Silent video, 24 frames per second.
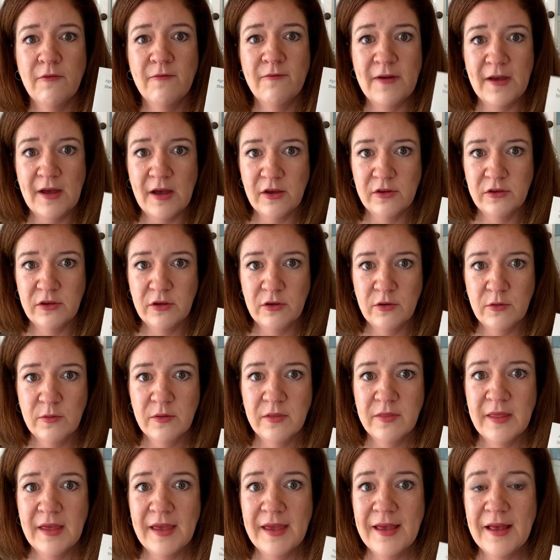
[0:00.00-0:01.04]
value,
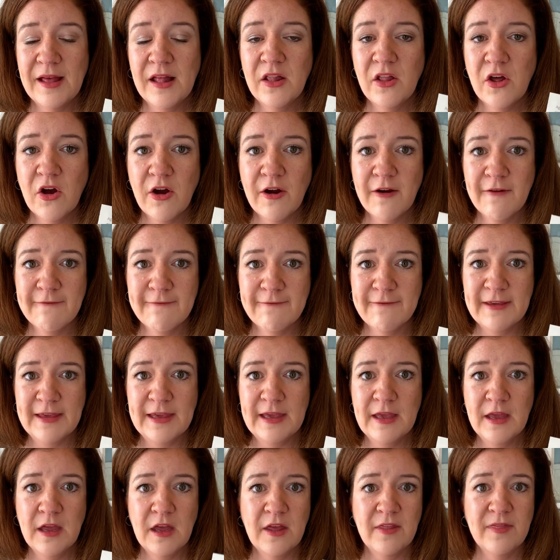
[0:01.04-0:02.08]
the
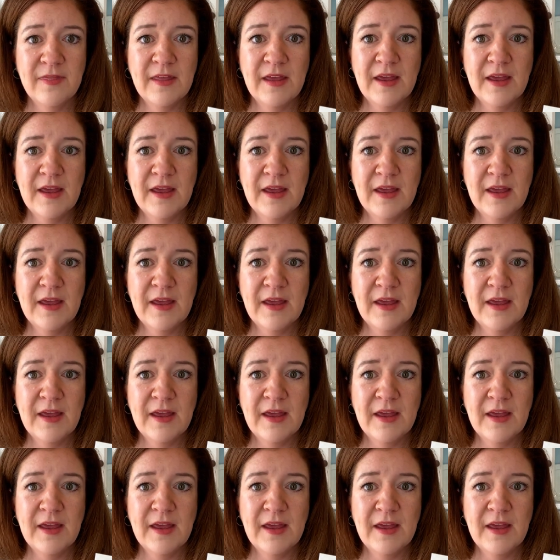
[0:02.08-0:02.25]
LRV.